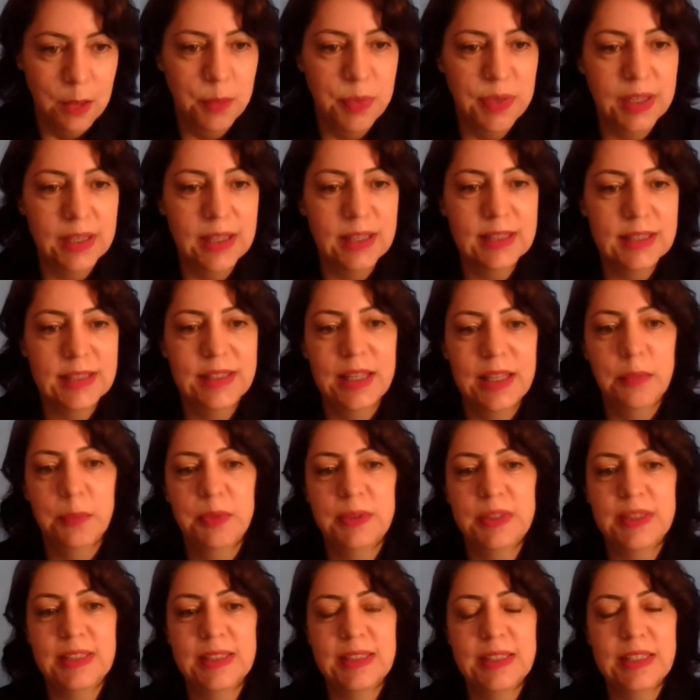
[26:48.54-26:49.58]
because they
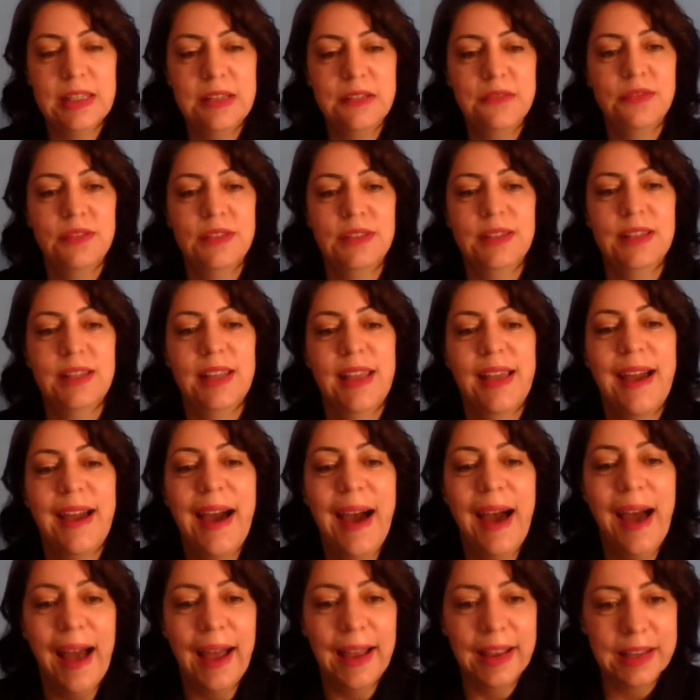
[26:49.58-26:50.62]
perceive and they
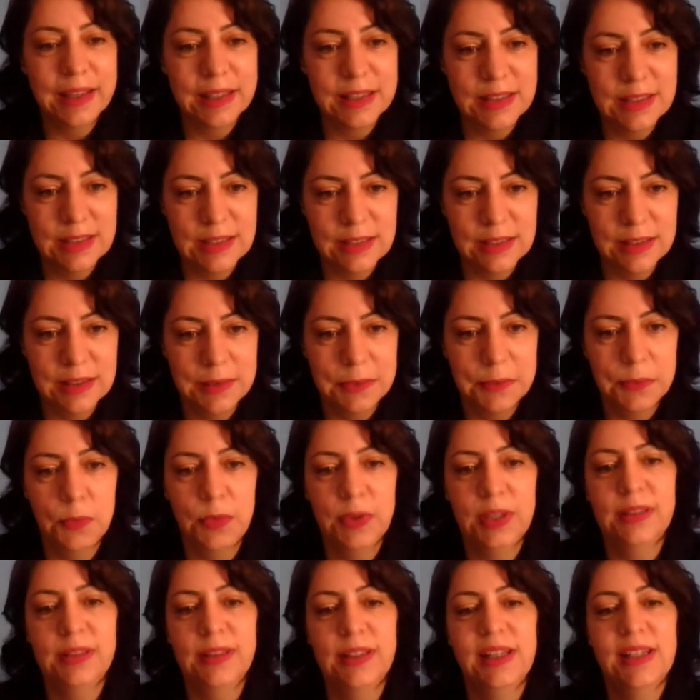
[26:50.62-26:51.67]
act
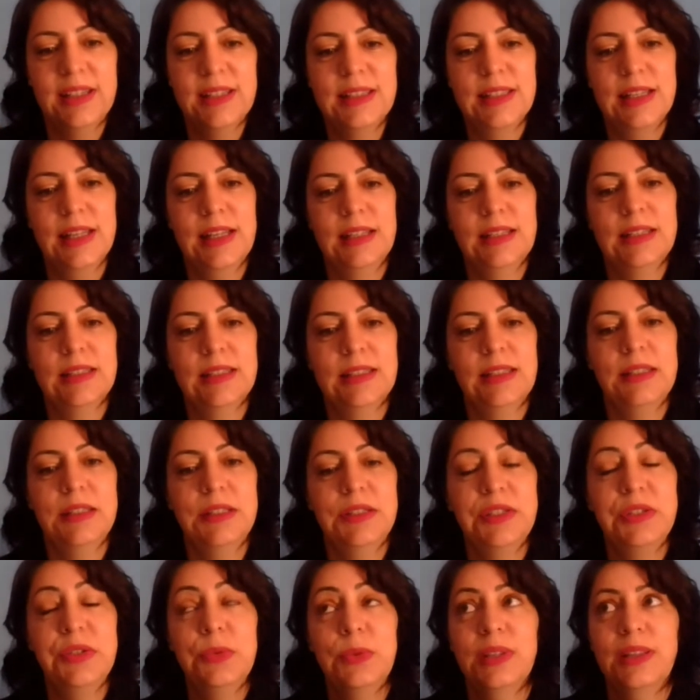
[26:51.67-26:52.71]
with their sense
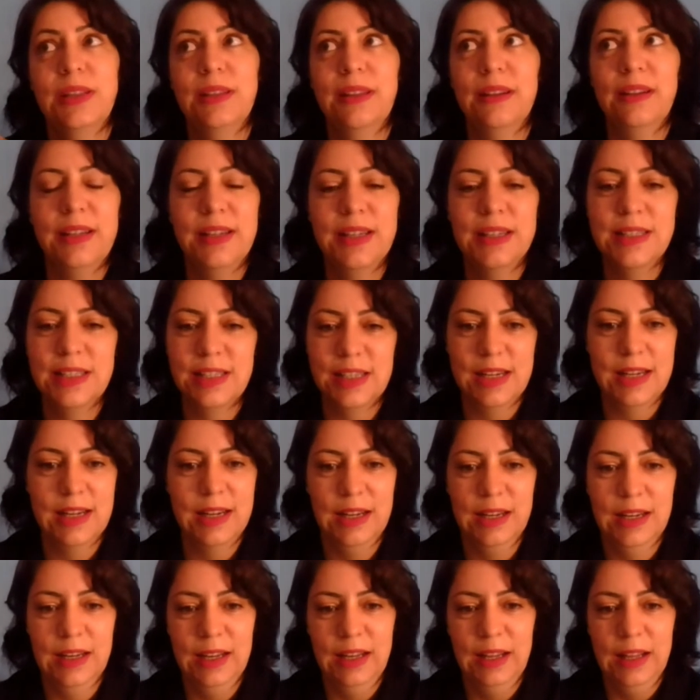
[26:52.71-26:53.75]
turned to eternity.
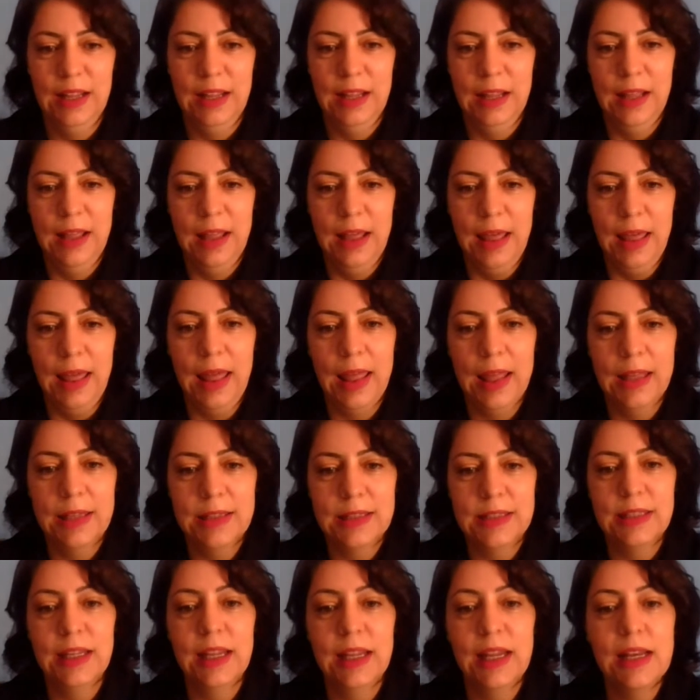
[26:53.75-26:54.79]

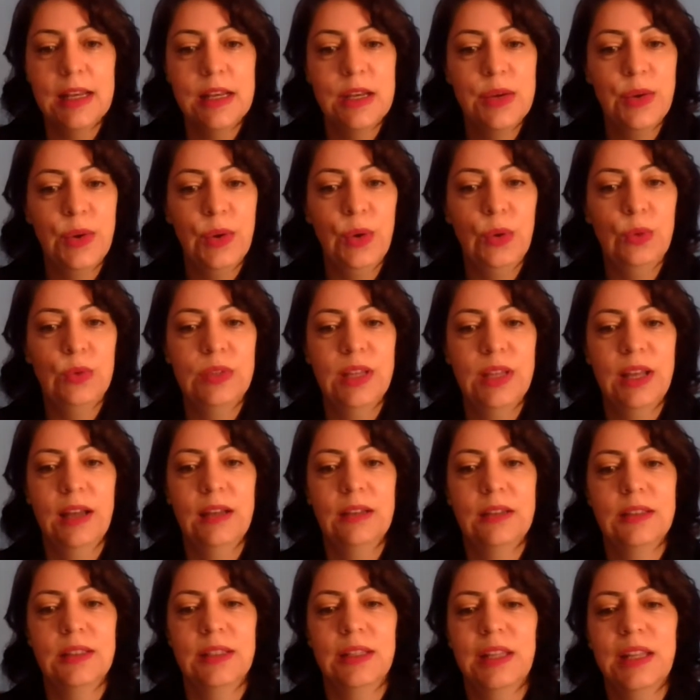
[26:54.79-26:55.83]
And they know
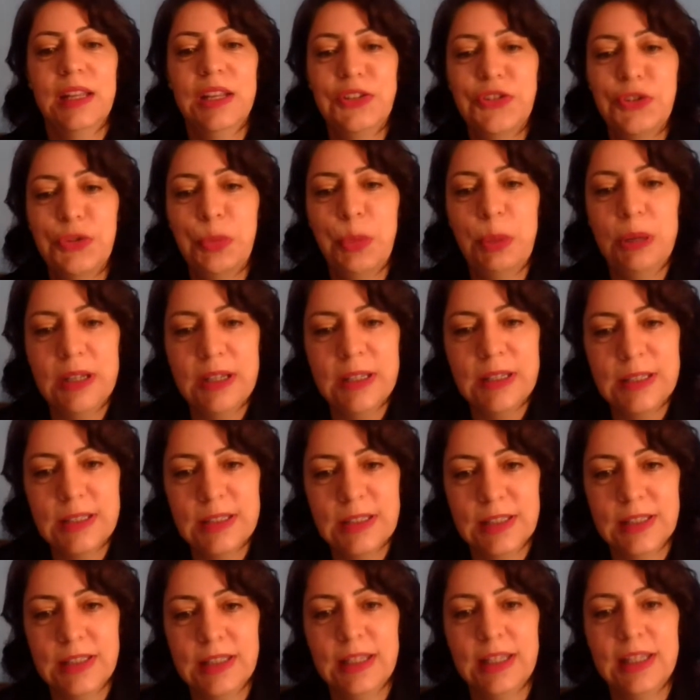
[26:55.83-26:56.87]
that each
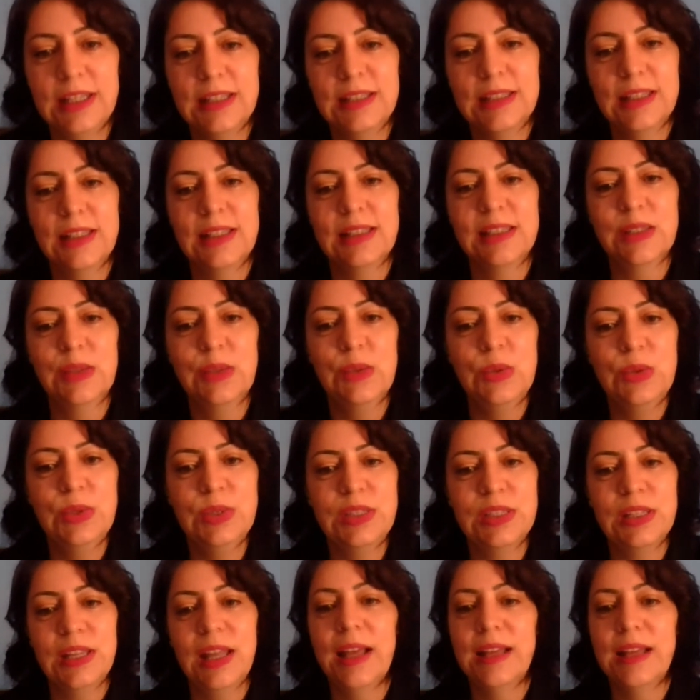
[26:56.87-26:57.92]
person is as
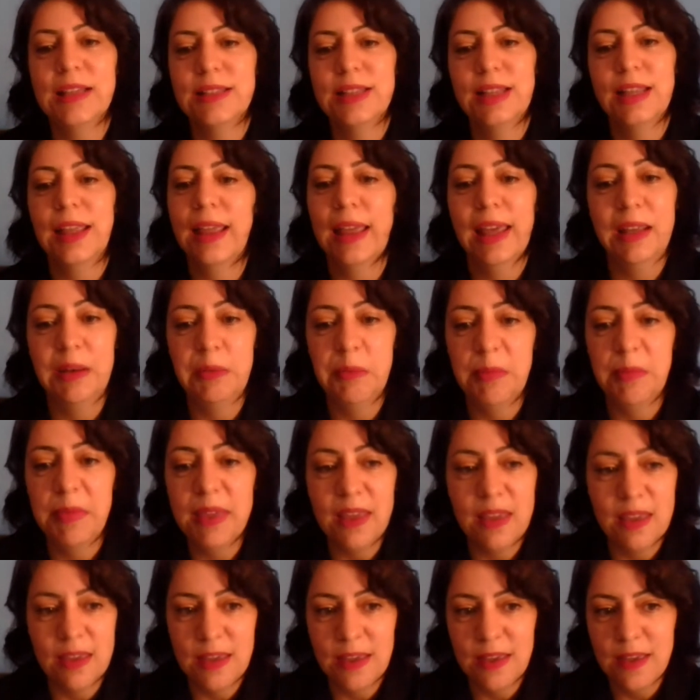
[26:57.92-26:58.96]
good as they can
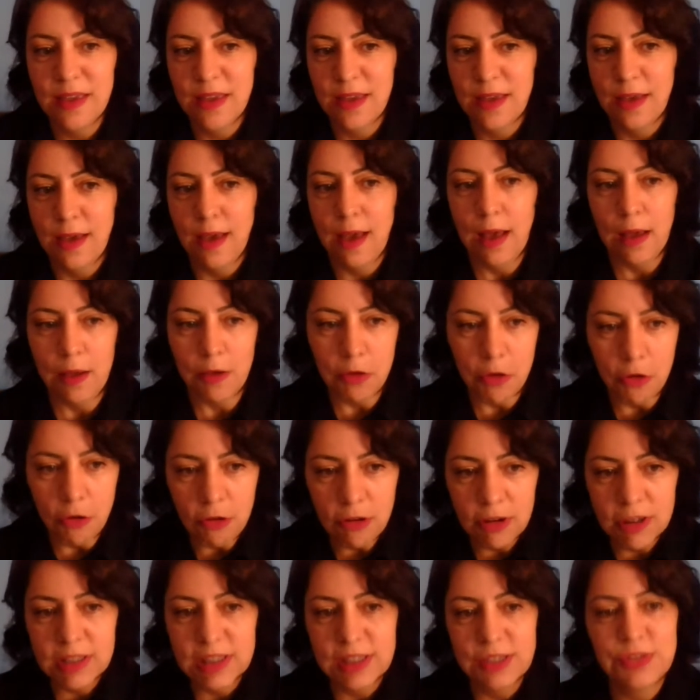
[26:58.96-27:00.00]
be
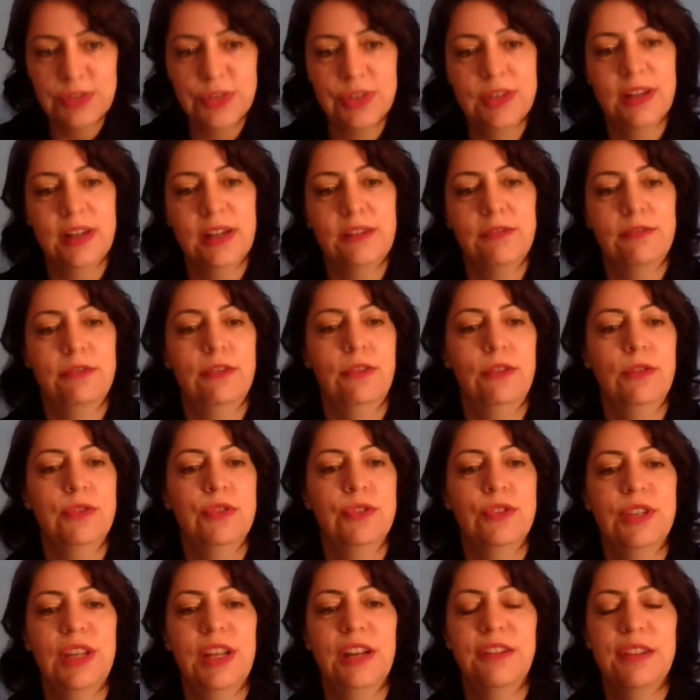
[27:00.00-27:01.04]
according to their
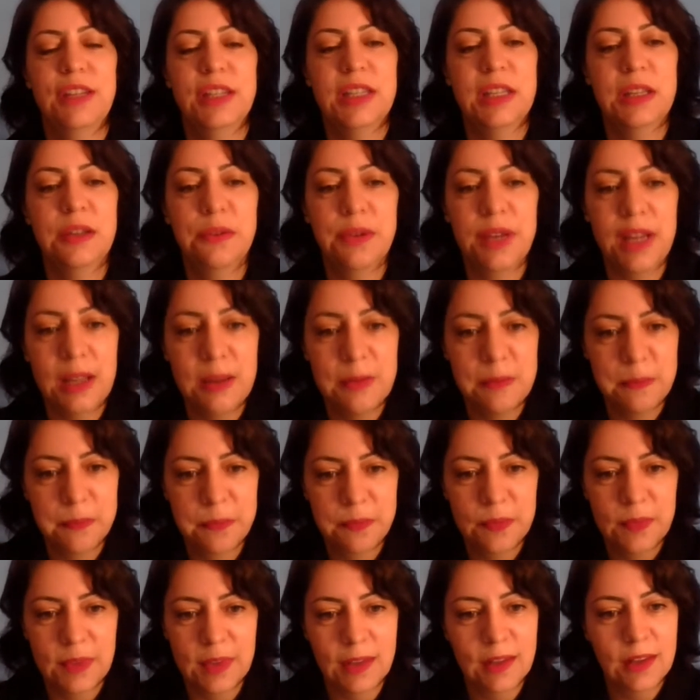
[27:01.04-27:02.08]
evolutionary degree.
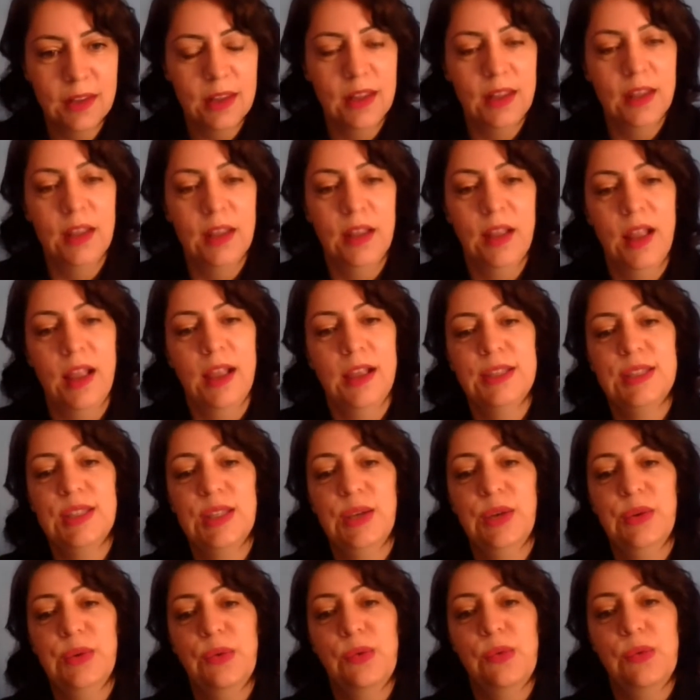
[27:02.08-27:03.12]

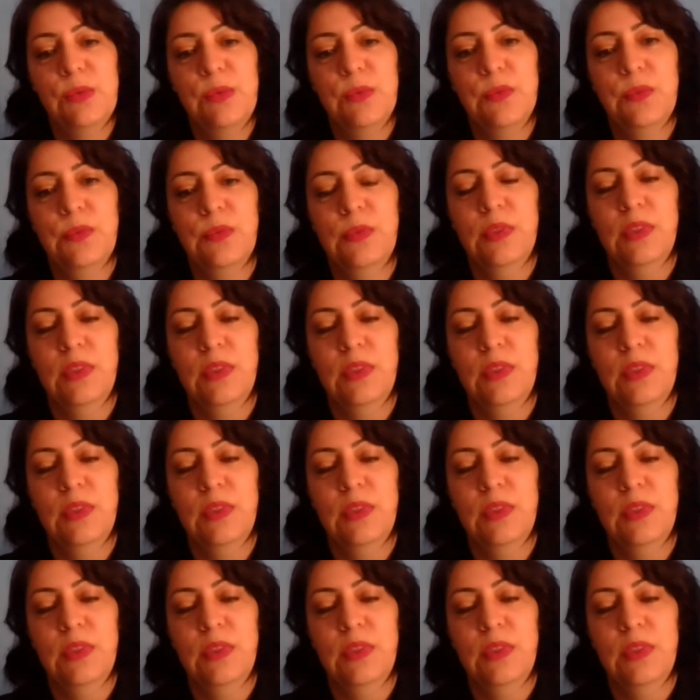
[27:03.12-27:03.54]
So